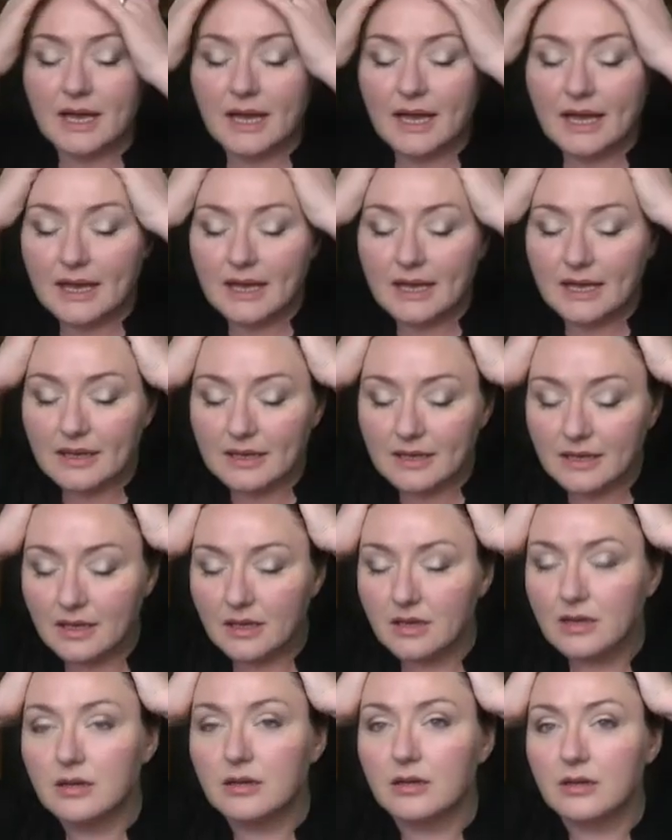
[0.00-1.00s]
I
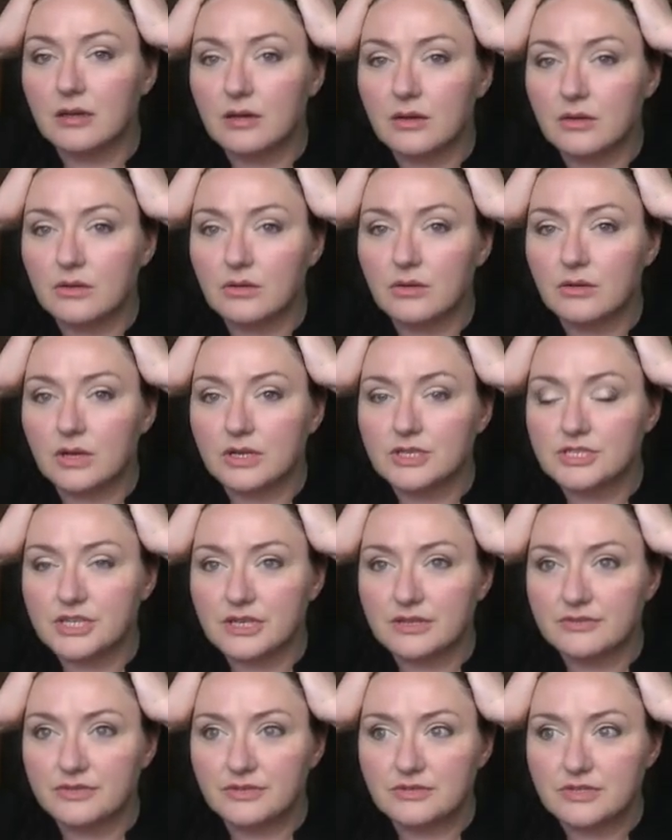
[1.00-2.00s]

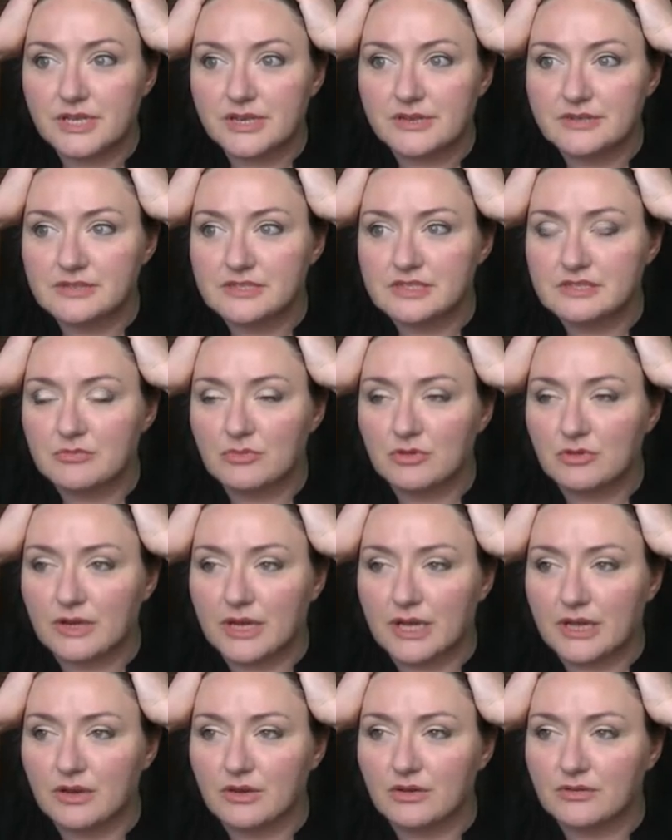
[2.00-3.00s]
shed a few tears this
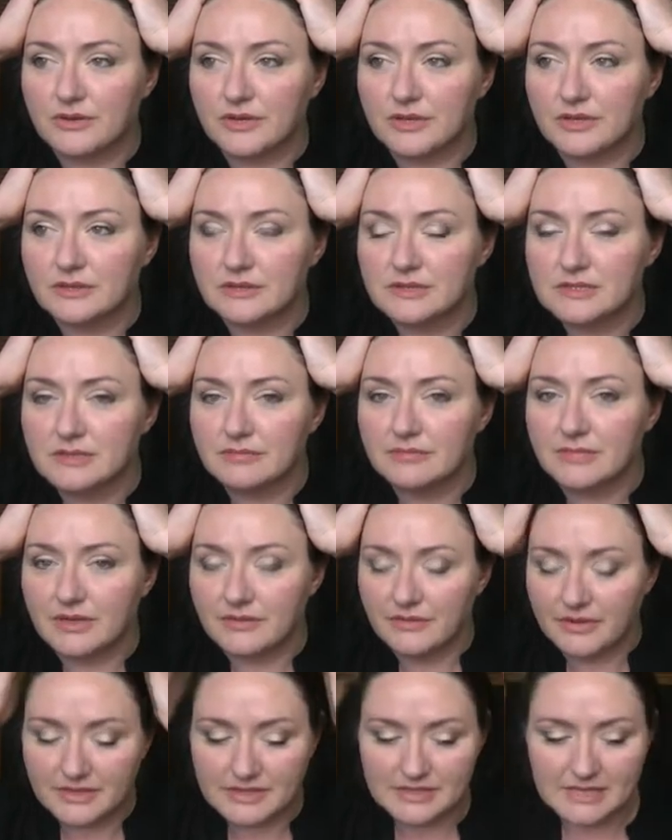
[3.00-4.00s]
morning over
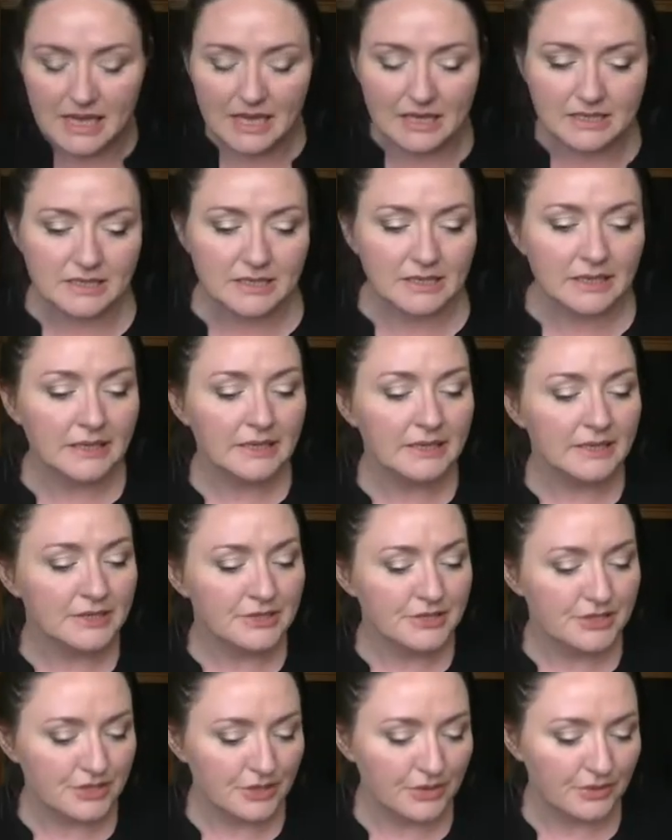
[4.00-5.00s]
something very sad.
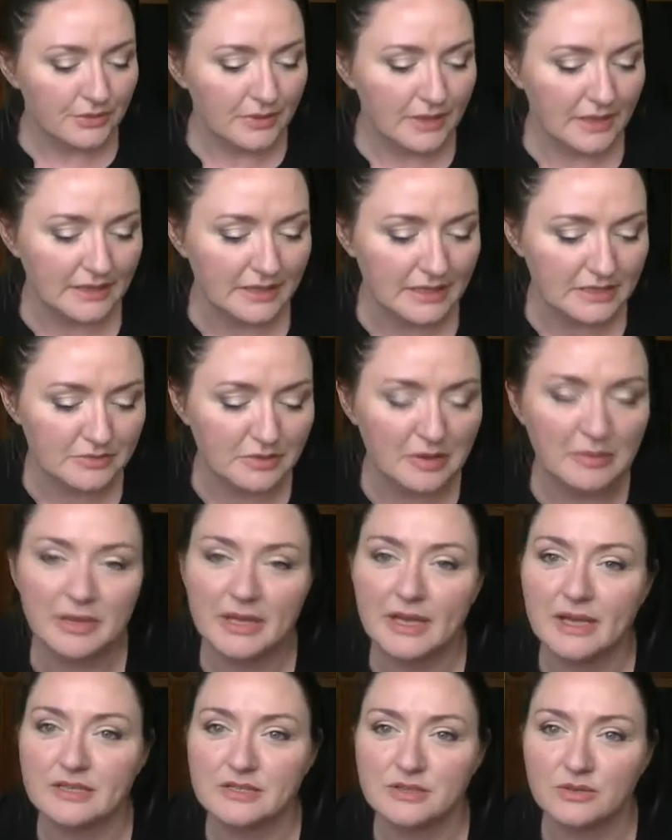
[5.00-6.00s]
And that's why
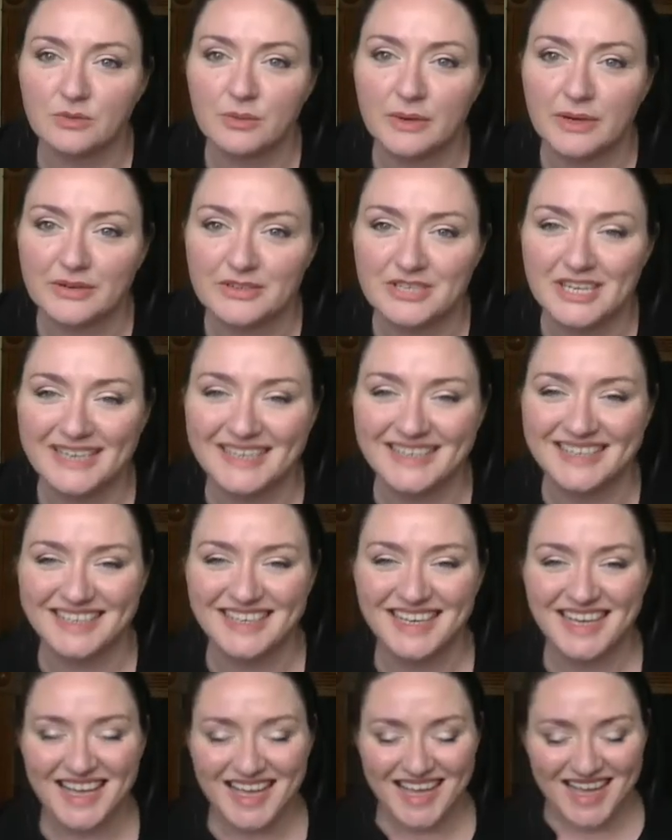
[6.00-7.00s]
my eyes look weird.
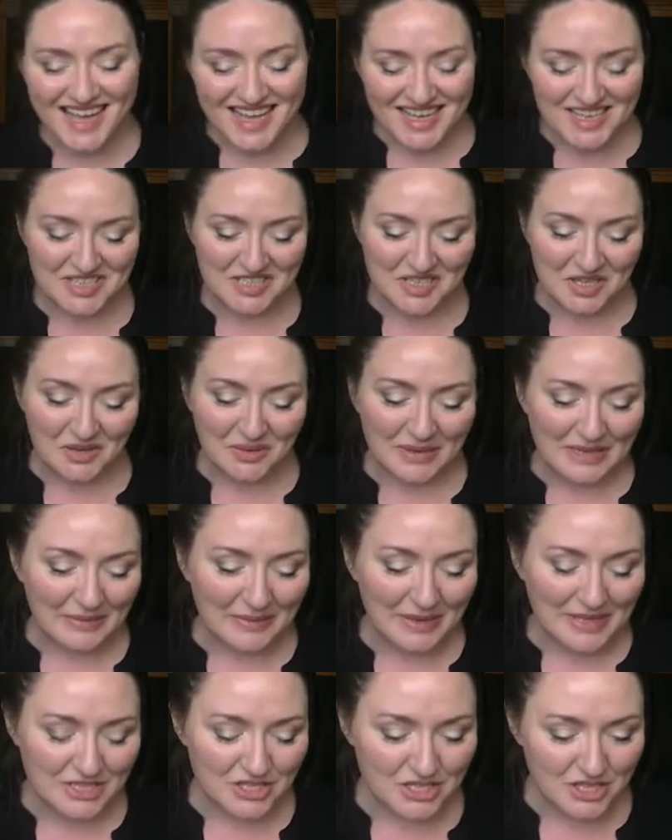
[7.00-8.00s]
So
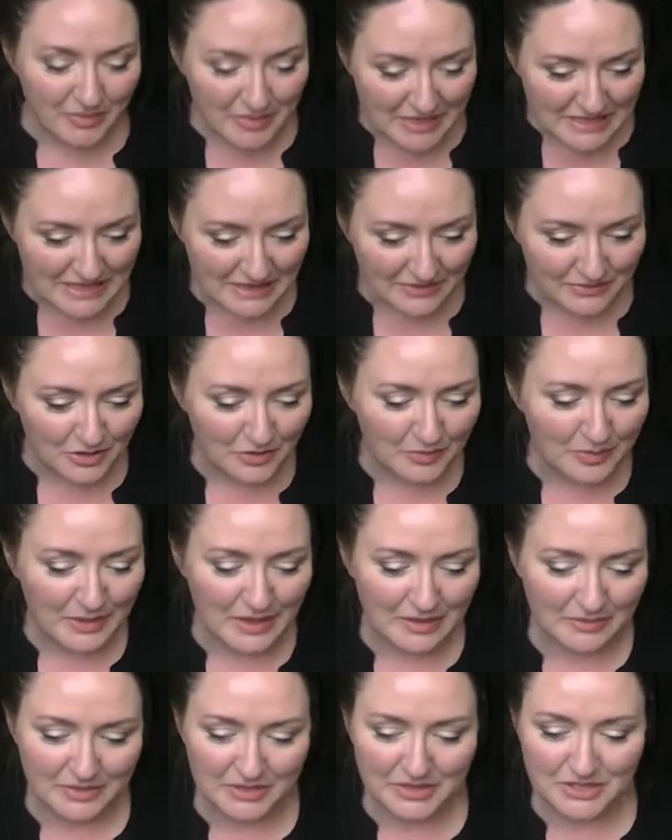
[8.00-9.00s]
anyway, to cheer myself
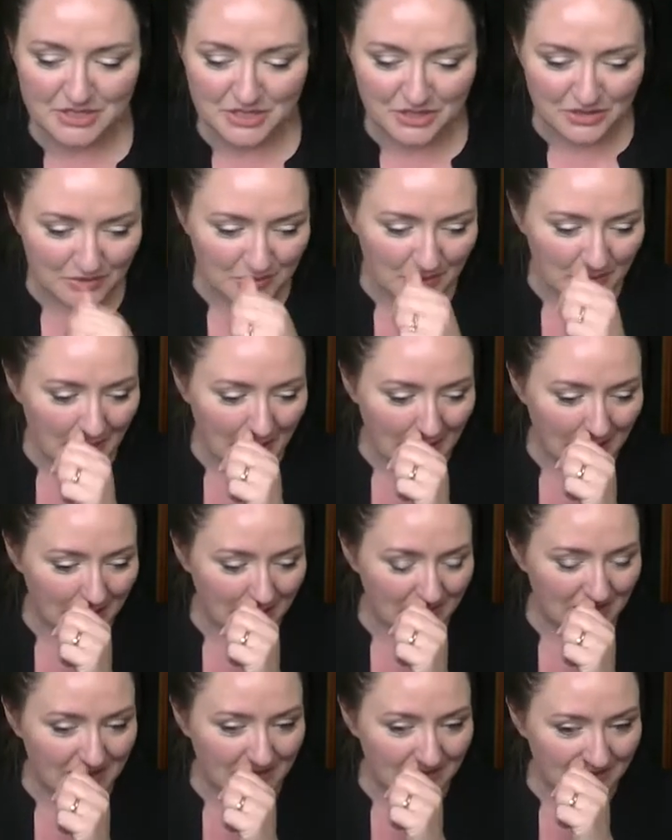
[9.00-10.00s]
up, I'm going to do
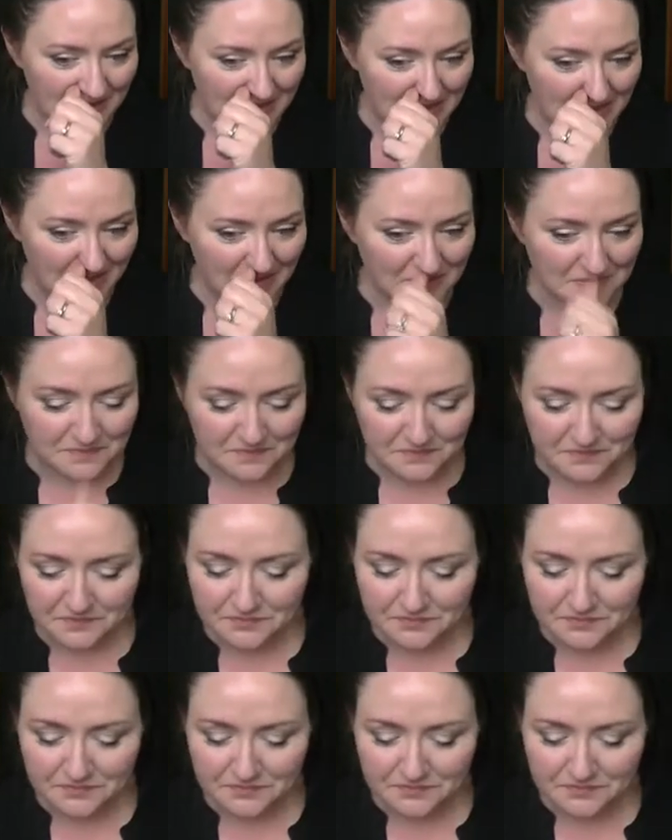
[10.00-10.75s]
a little video